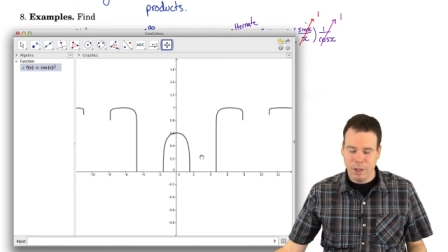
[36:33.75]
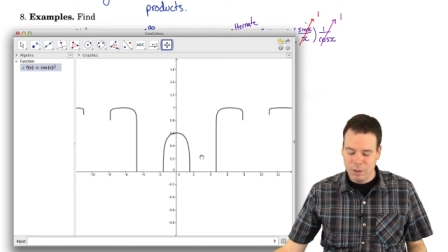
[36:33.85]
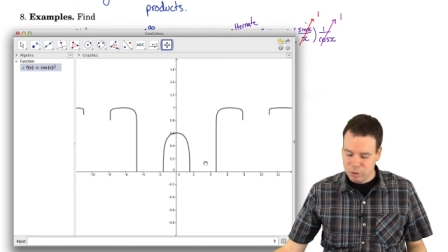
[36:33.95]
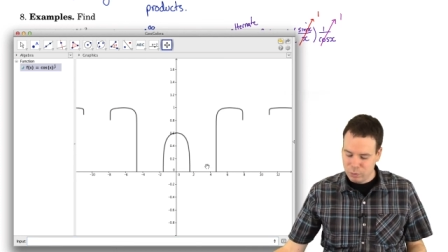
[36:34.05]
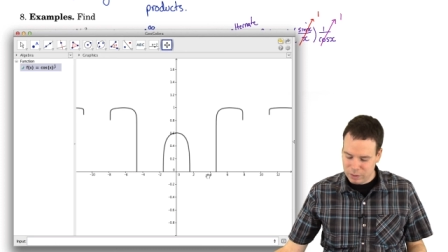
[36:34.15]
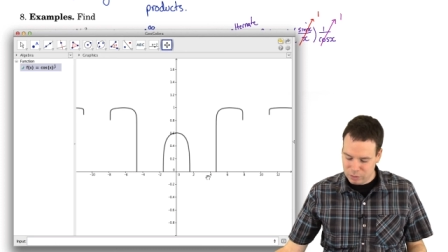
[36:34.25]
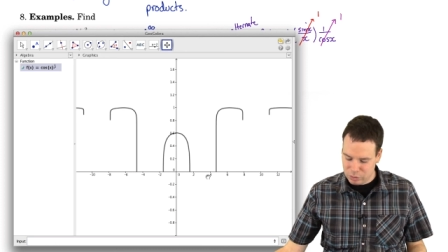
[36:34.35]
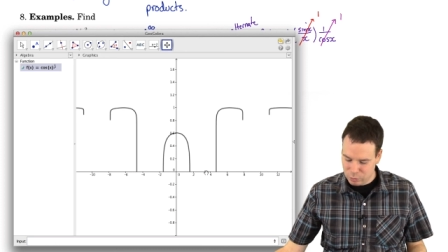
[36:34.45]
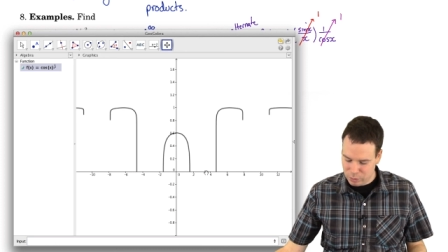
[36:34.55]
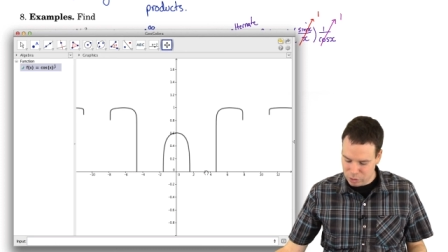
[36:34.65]
So we can
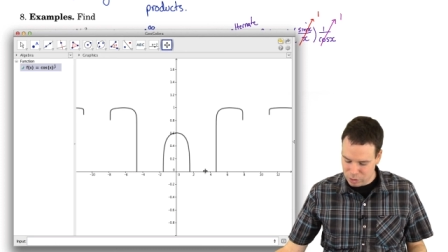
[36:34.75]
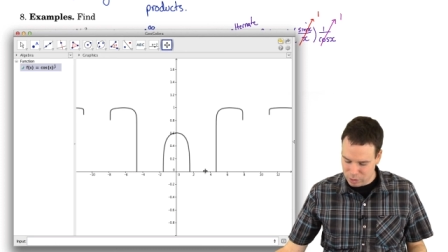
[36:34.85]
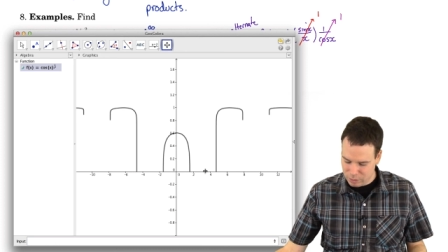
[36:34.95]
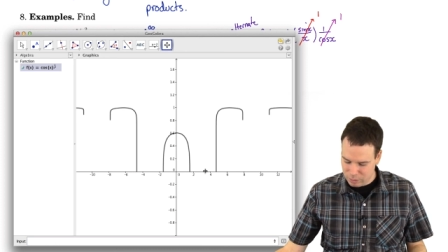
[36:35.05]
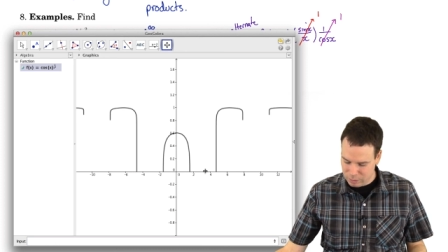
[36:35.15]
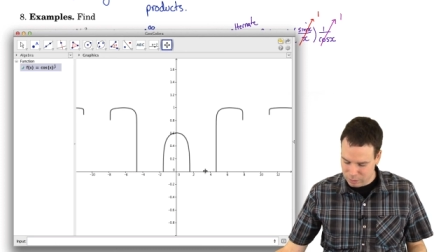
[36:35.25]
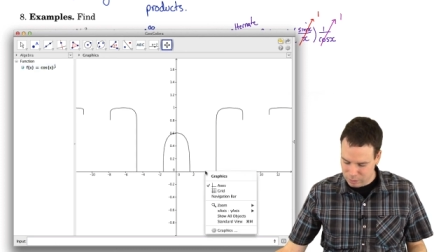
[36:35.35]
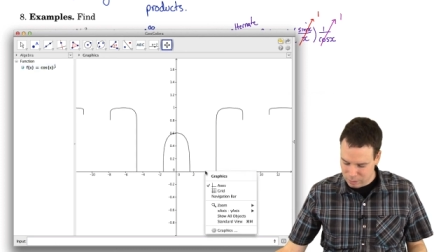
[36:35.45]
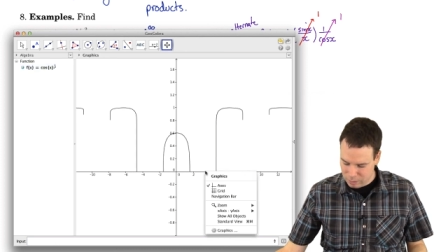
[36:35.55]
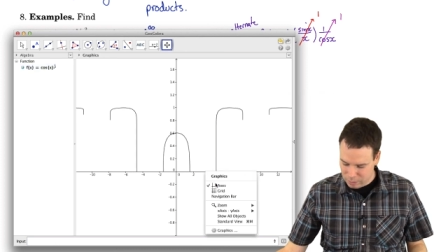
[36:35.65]
switch
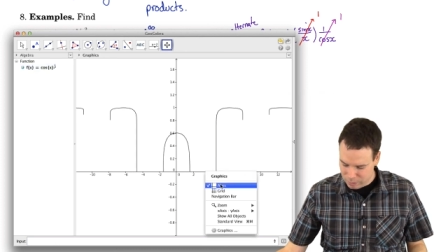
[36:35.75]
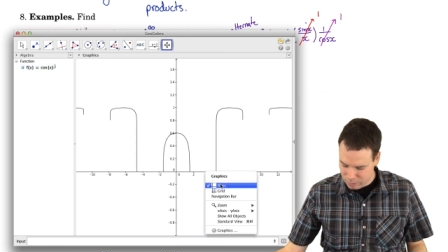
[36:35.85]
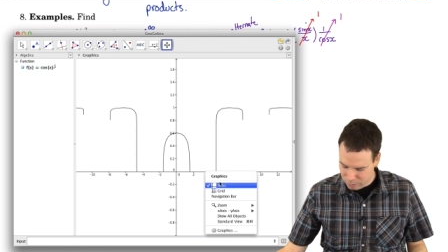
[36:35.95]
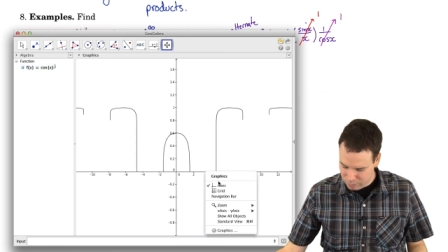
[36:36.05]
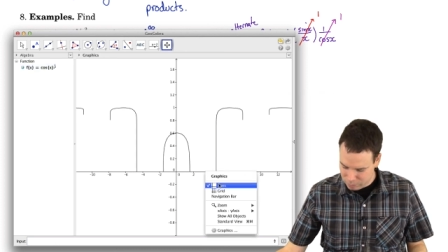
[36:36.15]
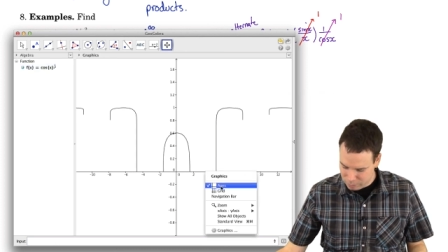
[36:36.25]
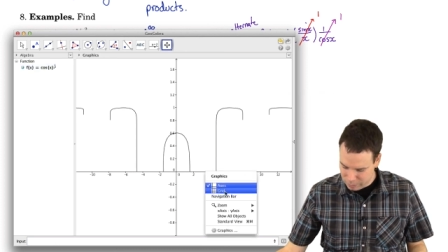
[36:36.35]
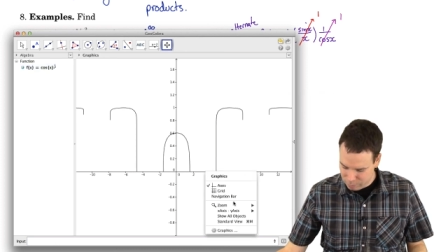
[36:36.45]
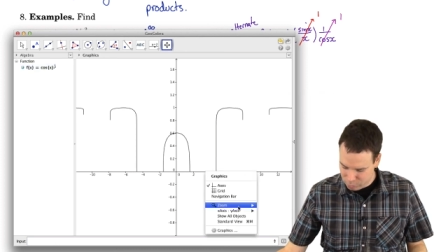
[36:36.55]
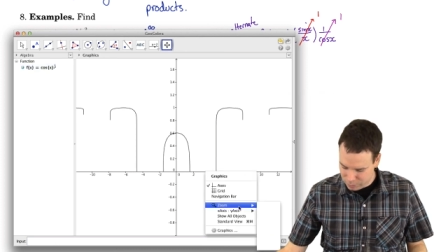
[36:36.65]
how things are
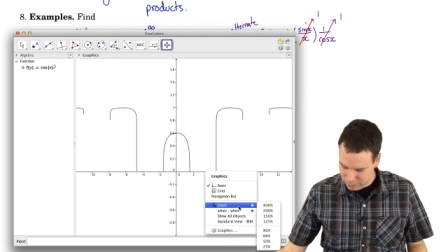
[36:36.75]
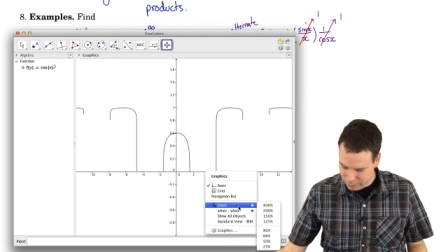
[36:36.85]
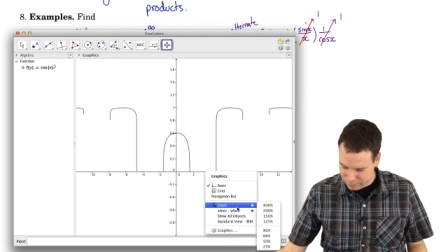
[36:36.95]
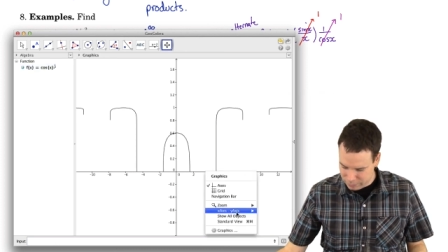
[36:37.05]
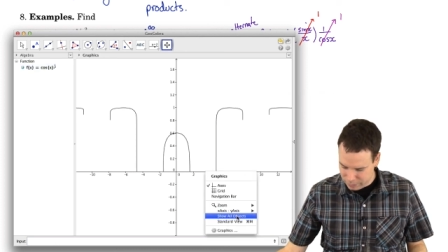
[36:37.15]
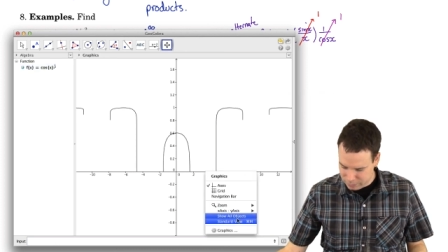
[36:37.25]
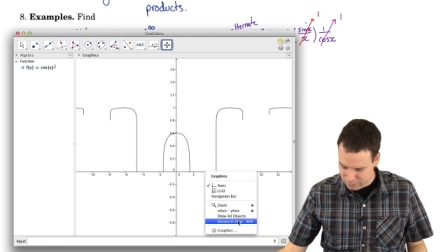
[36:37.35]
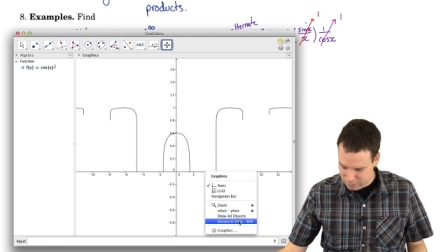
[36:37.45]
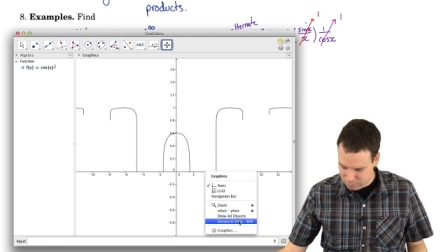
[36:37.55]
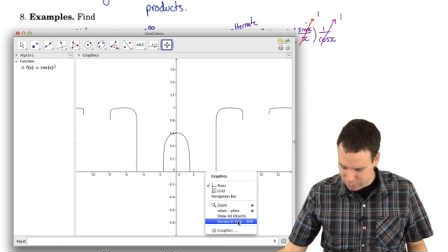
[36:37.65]
labeled on the
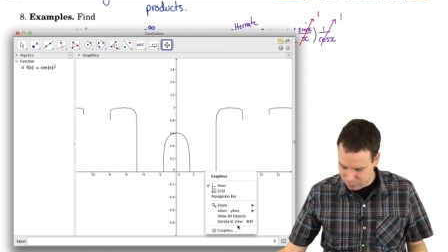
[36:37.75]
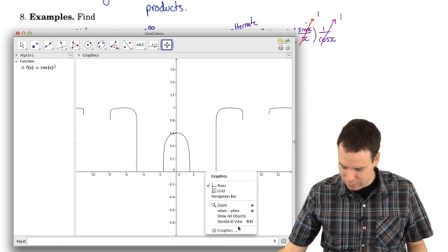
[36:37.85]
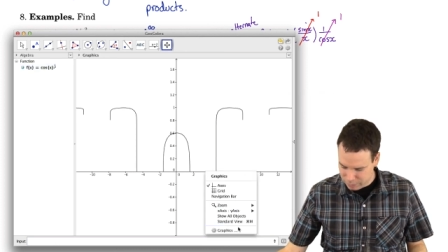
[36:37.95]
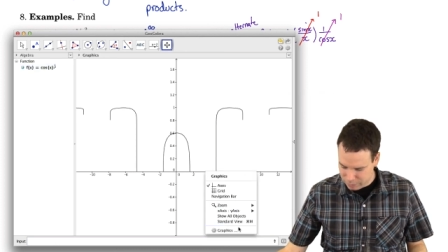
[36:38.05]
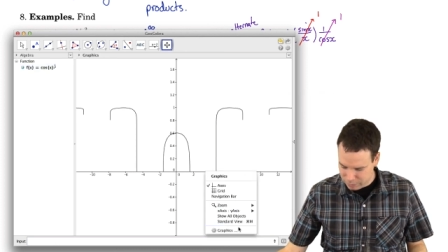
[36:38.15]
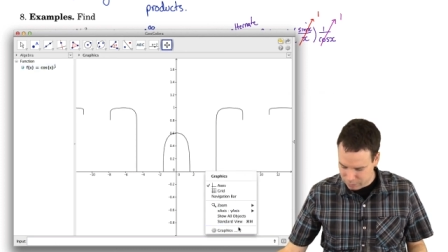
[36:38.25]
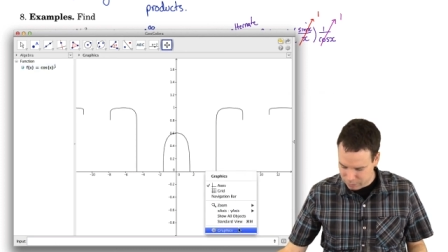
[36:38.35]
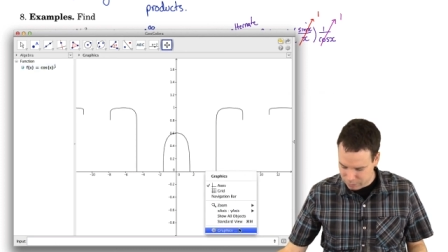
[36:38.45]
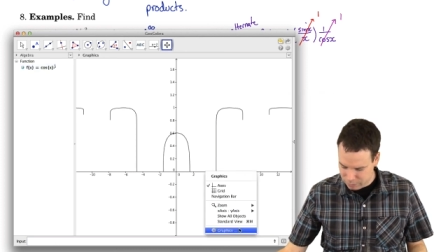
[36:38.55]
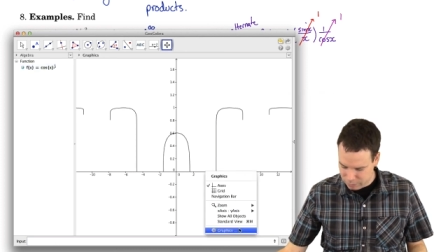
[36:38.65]
x-axis by right-clicking
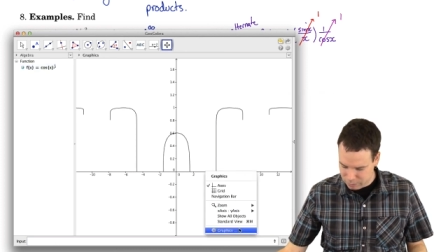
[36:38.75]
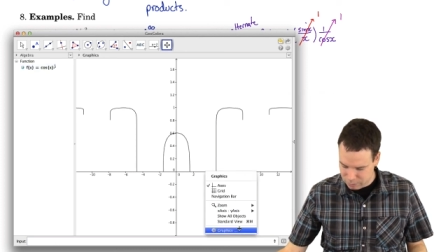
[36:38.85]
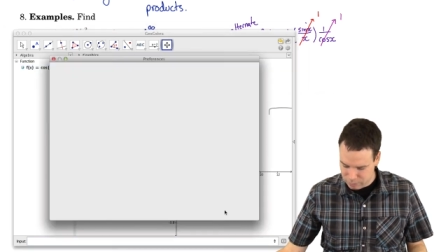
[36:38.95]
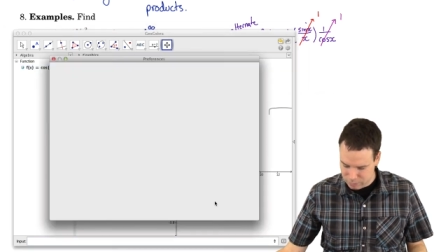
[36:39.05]
on it,